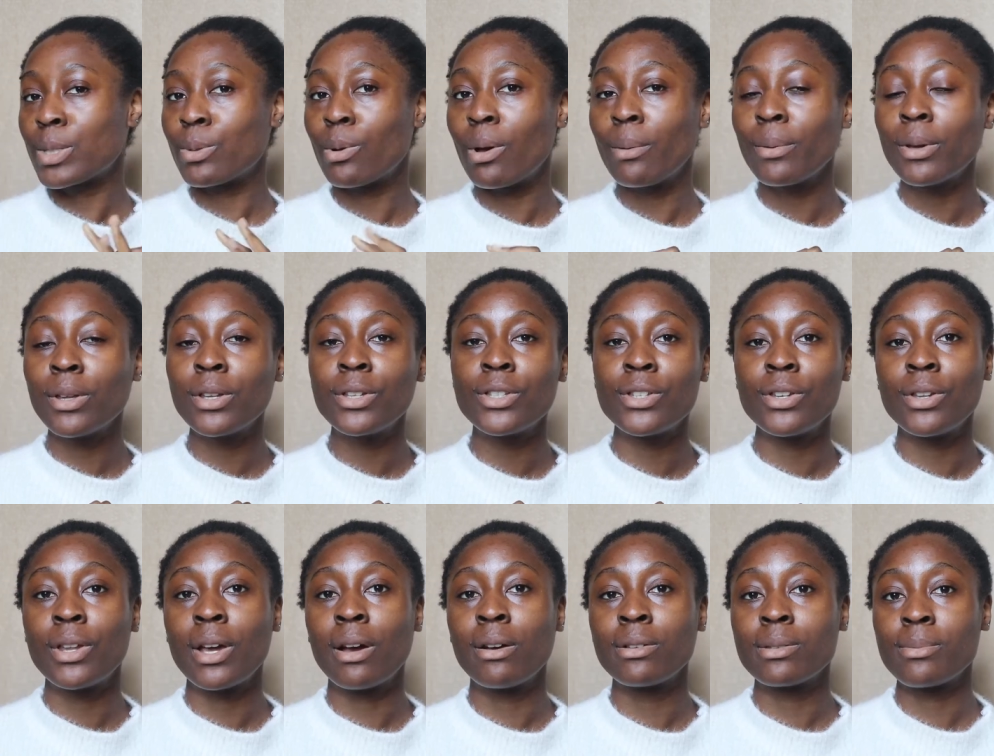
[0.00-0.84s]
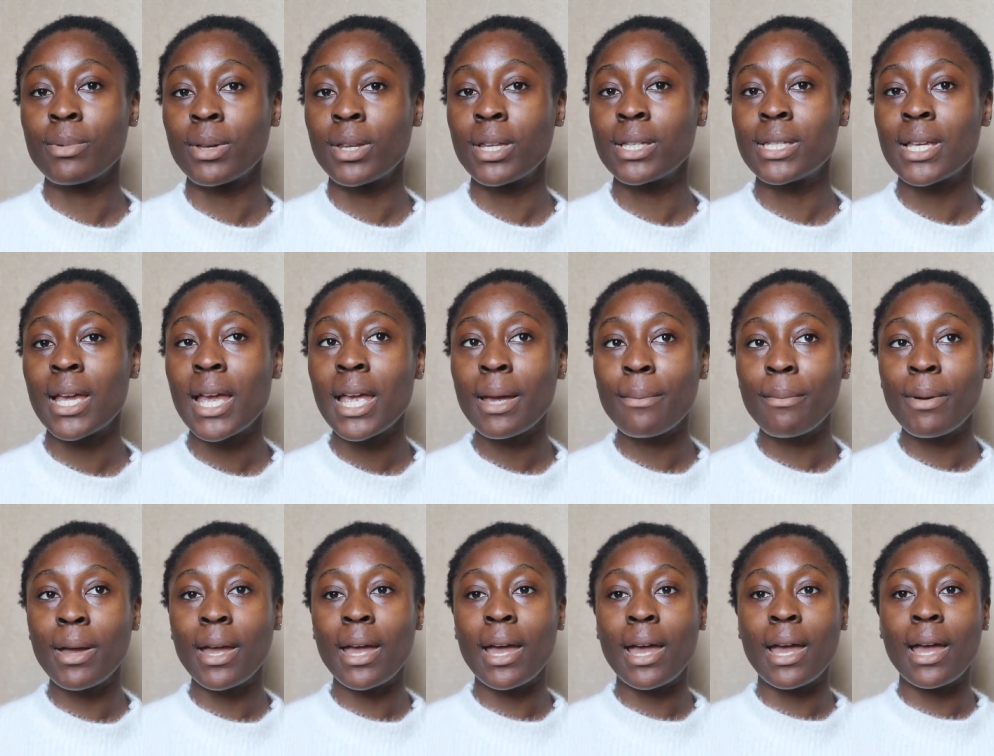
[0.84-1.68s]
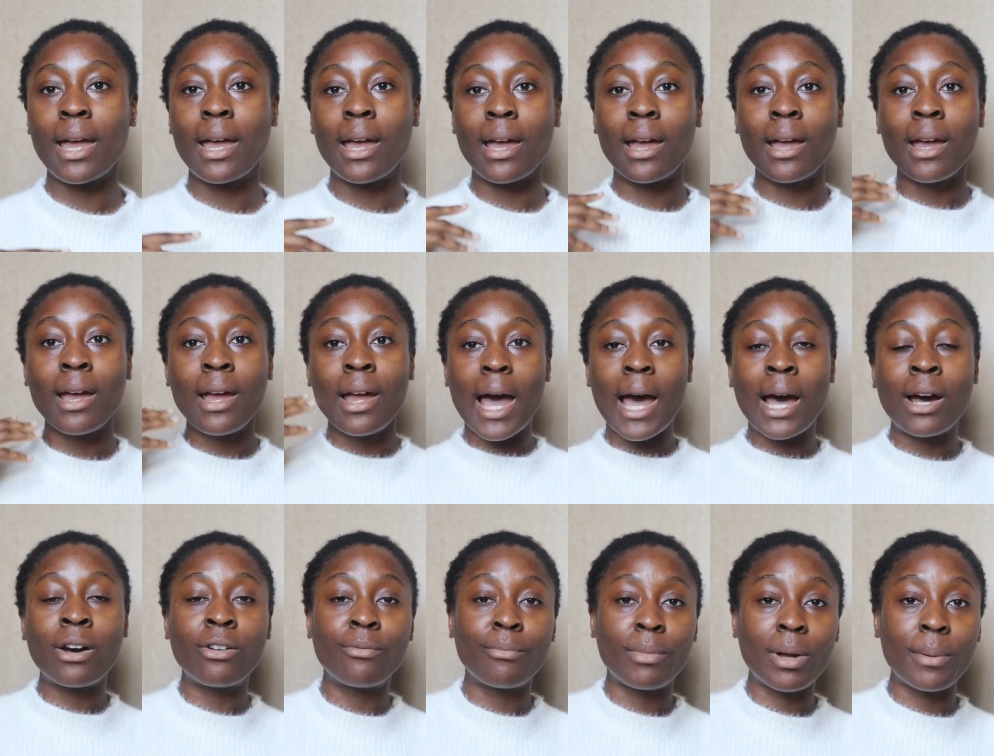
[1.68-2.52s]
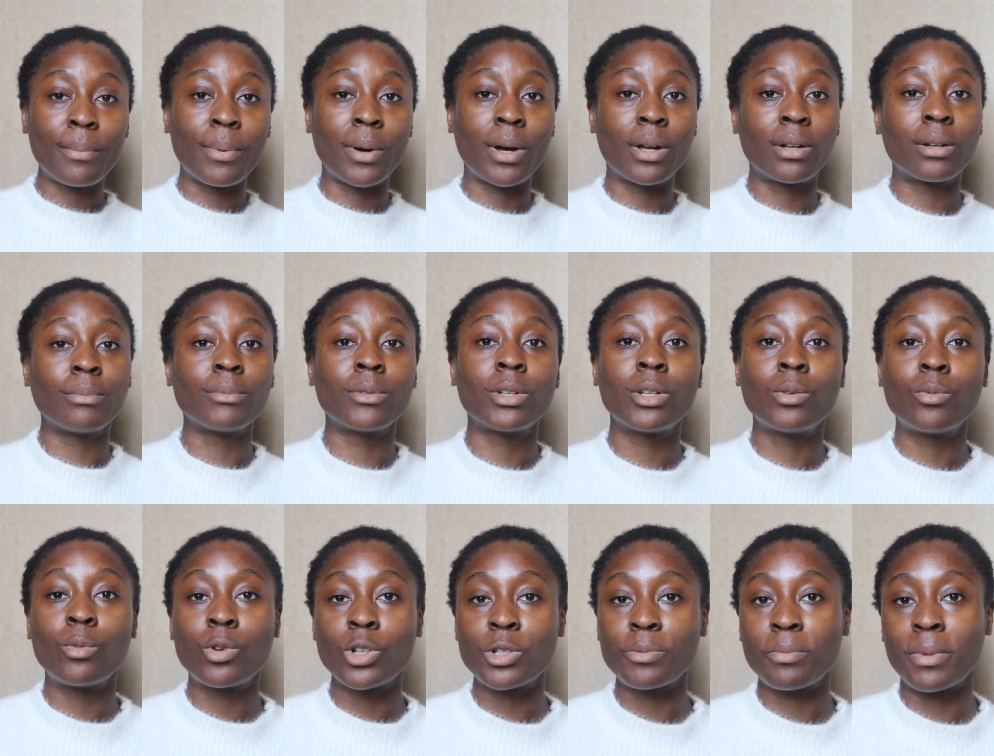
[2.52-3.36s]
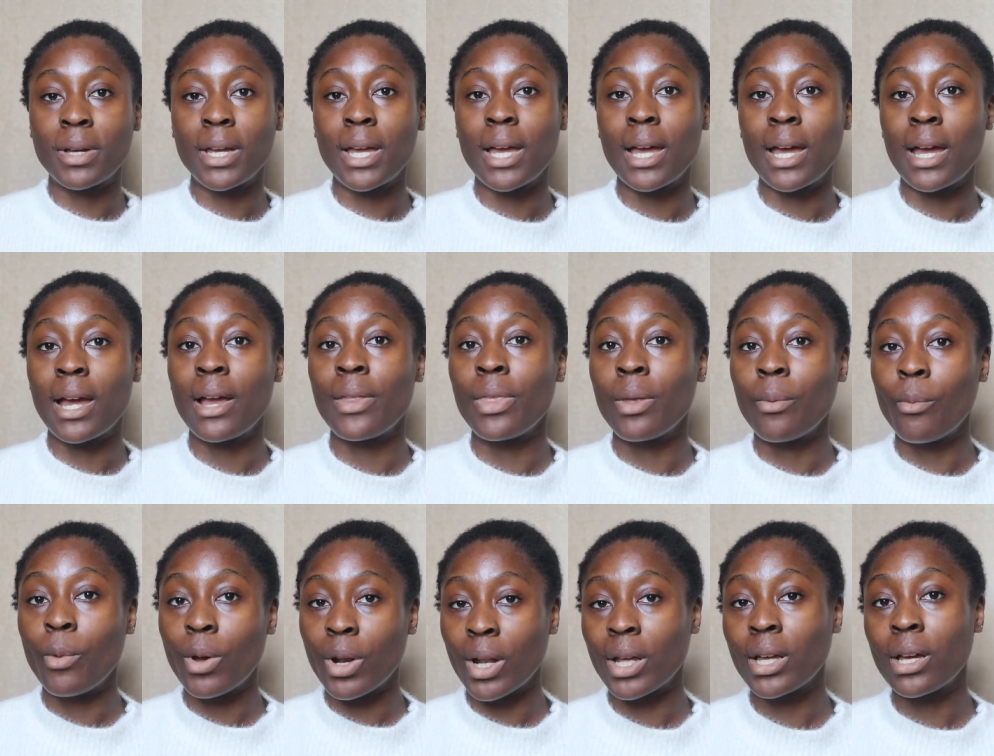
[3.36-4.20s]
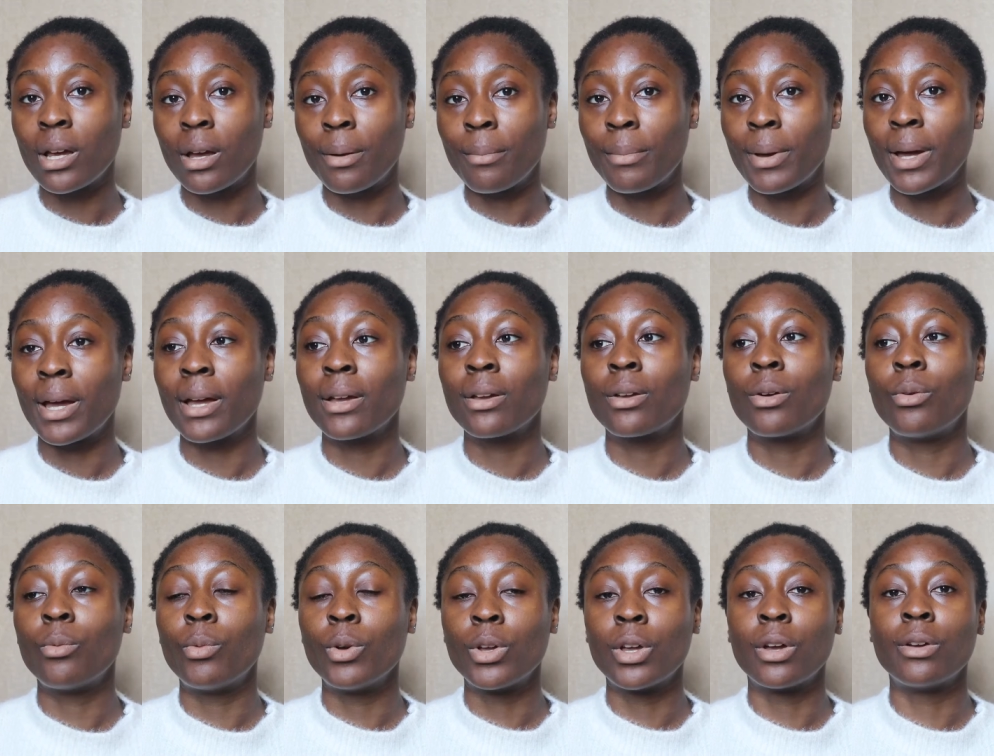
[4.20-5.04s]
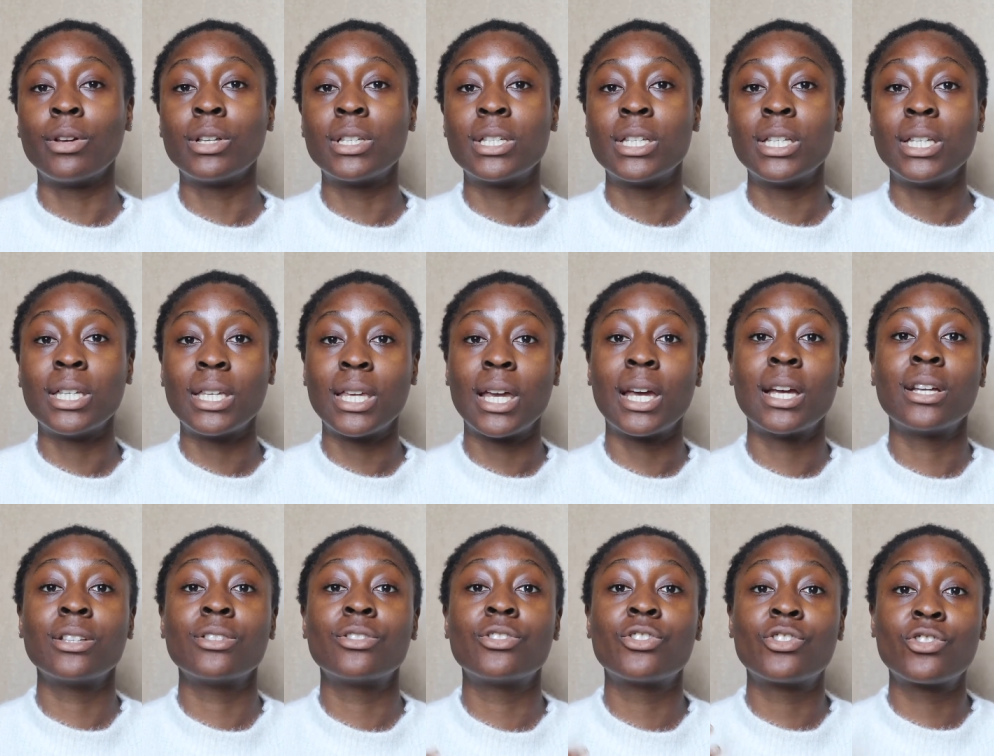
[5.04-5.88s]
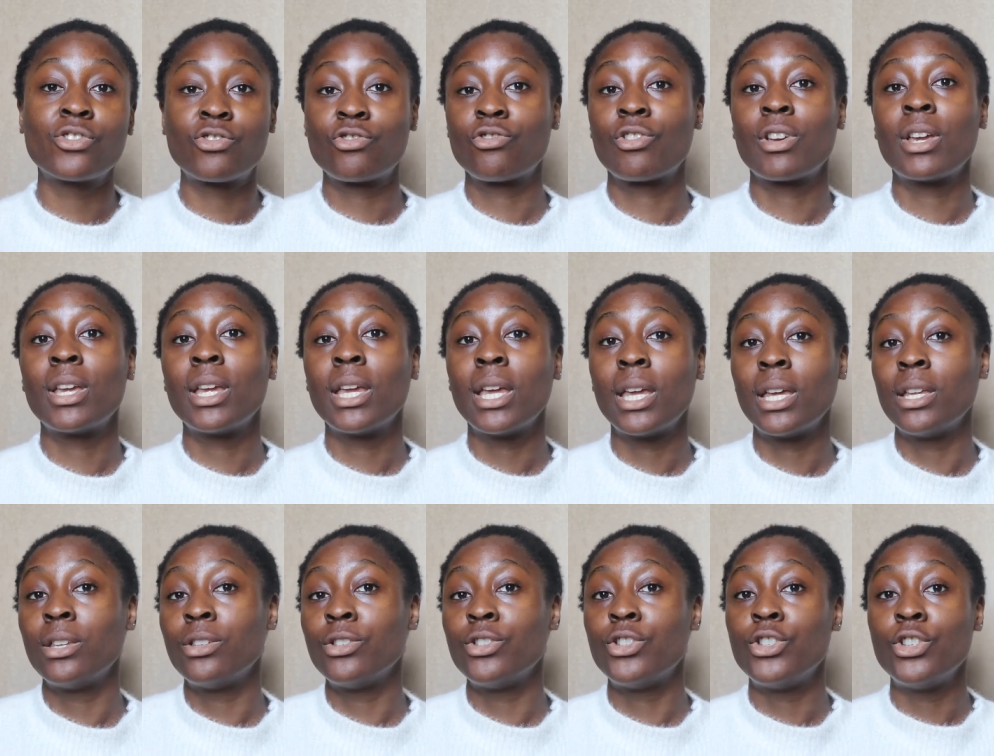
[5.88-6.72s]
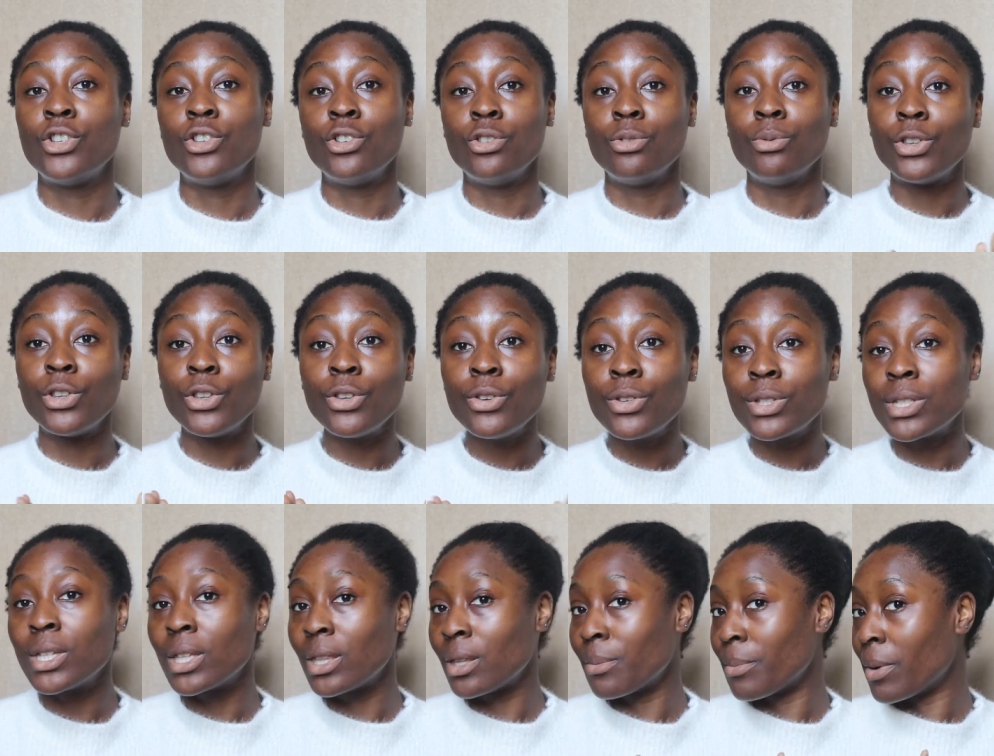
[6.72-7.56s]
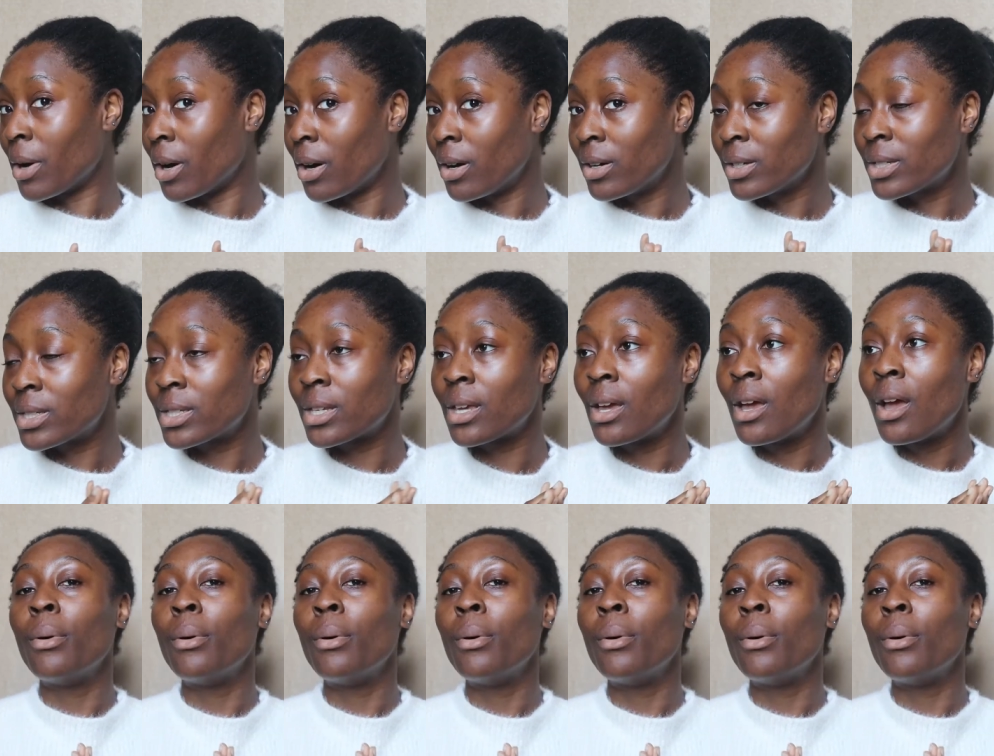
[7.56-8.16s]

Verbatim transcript: So what I'm gonna do now is I'm gonna take my hair out of my bun, I'm gonna wash my hair, and then when I come back, we're going to get straight into using the mask.